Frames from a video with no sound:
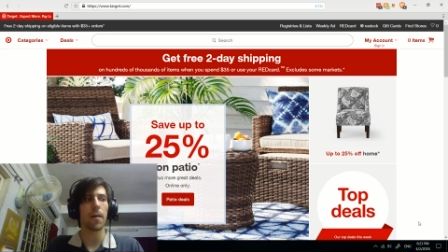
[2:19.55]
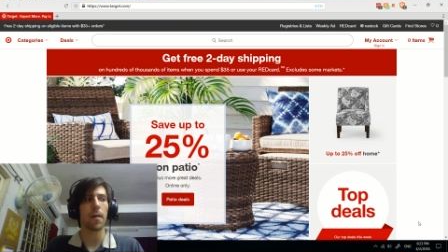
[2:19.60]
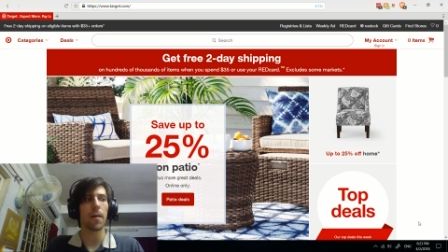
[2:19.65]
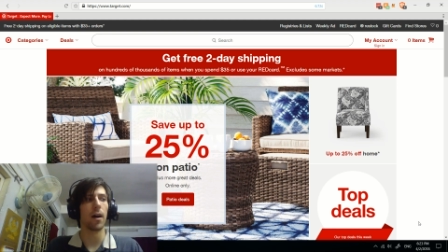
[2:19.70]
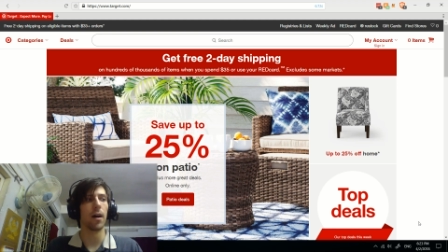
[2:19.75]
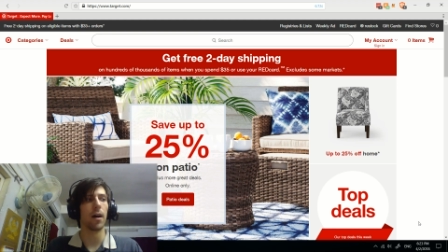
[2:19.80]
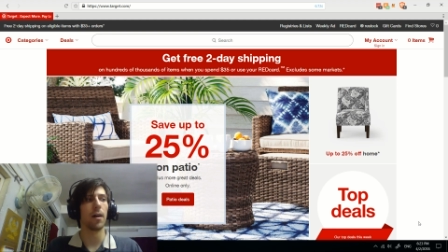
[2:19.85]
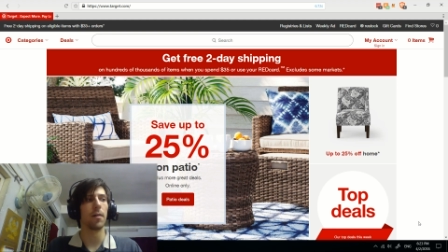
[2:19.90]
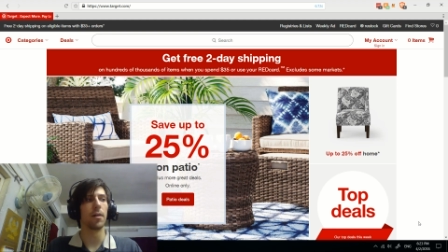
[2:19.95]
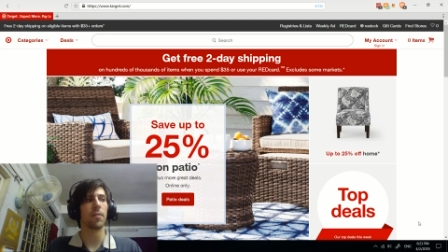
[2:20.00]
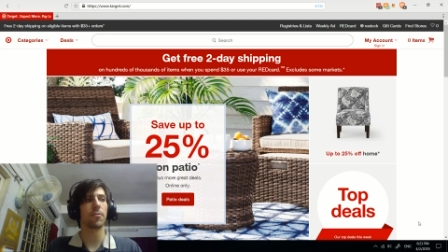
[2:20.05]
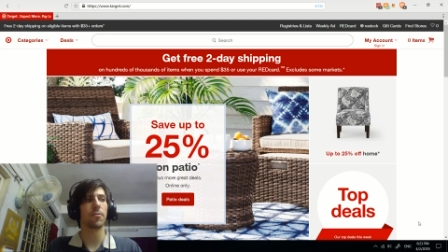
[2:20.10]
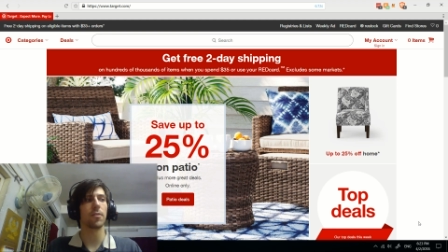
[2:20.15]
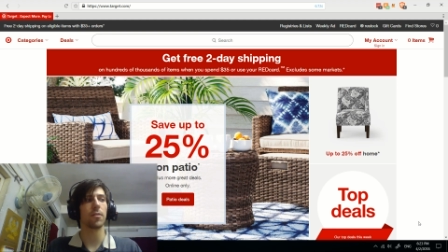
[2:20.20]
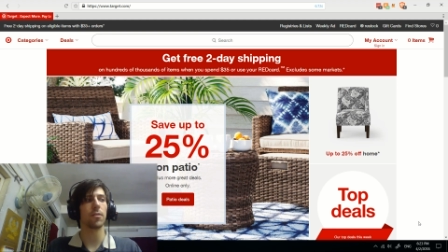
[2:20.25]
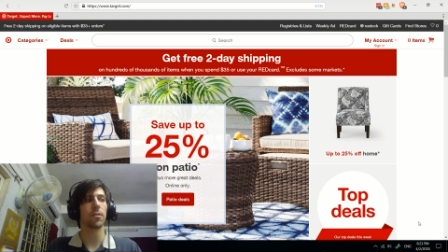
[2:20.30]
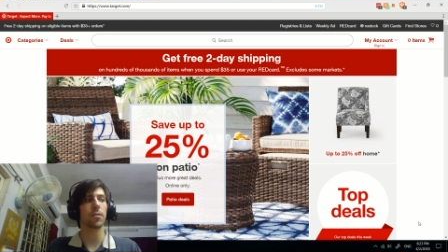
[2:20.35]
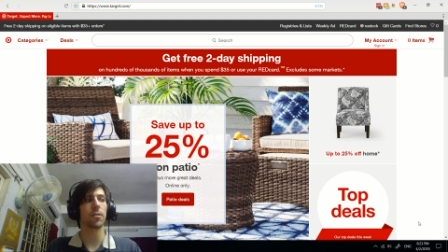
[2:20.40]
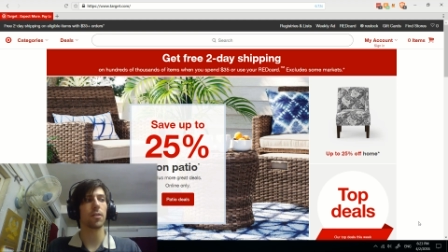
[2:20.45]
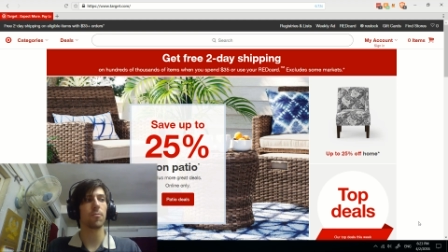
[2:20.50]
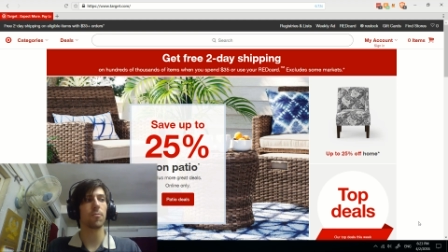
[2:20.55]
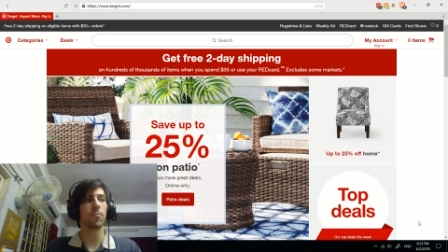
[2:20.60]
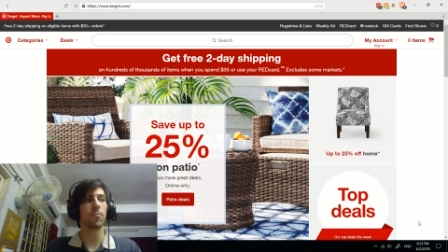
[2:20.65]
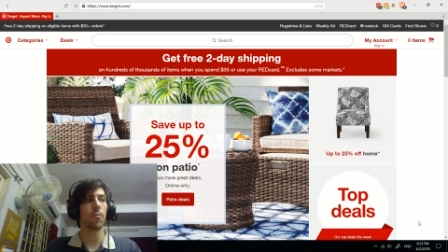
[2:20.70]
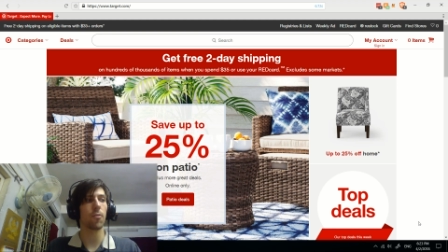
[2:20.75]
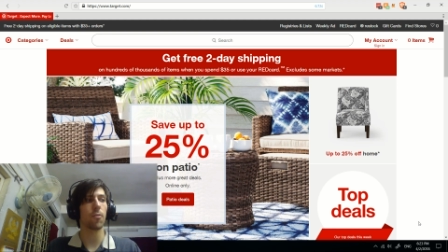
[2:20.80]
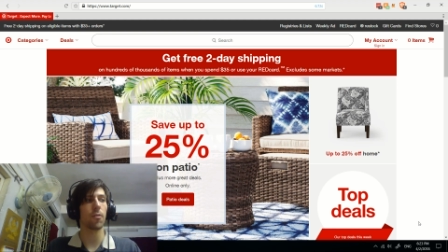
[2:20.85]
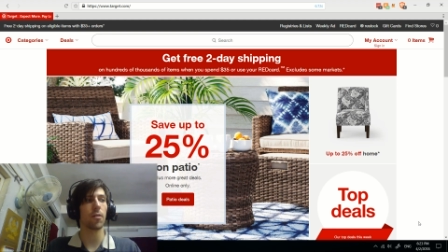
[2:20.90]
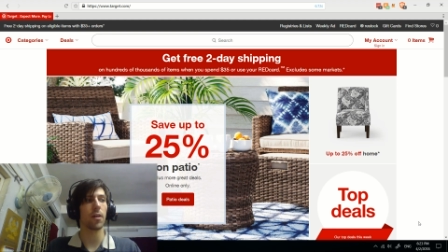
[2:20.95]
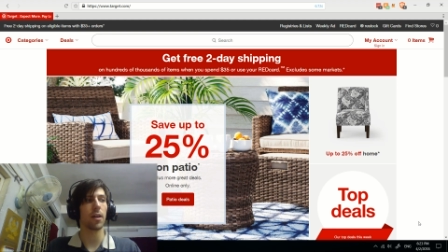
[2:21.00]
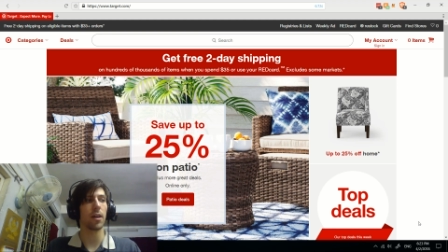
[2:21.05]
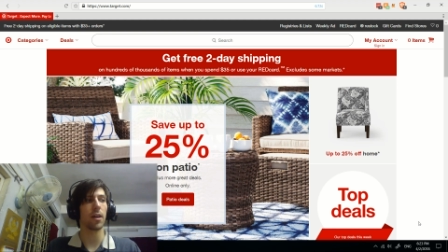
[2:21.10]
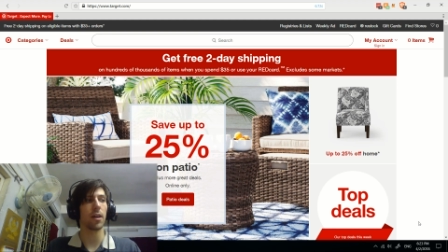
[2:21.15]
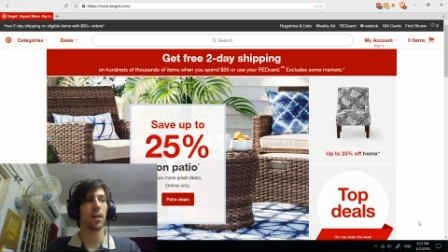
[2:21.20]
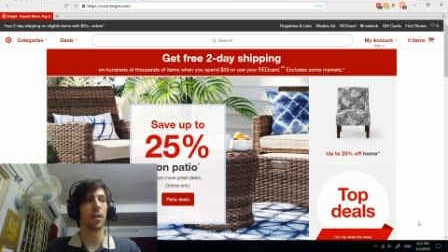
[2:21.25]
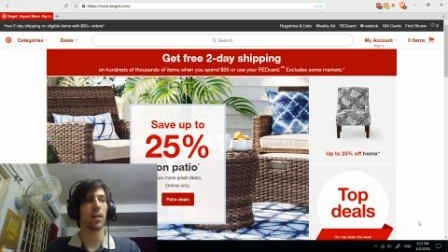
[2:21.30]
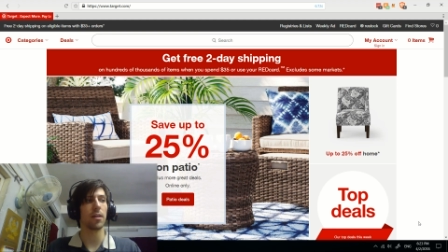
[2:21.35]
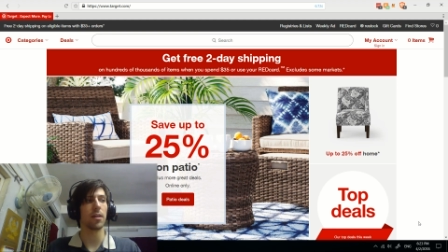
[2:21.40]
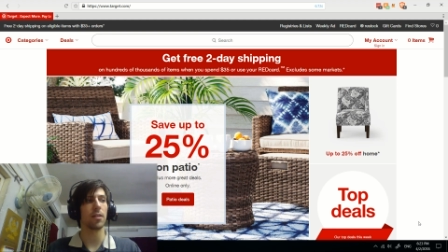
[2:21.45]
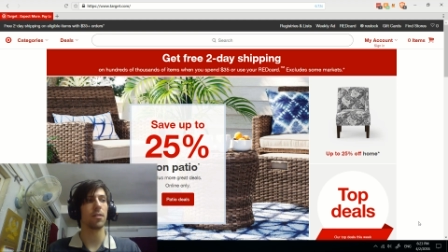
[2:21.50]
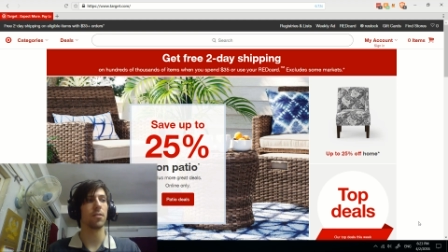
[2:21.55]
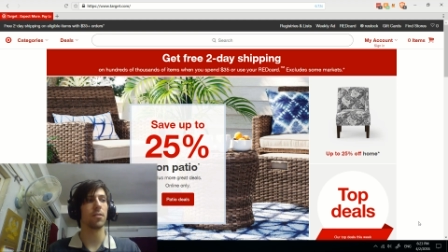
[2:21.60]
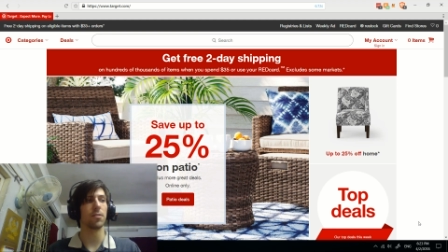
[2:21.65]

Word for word: Uh, if you're looking for a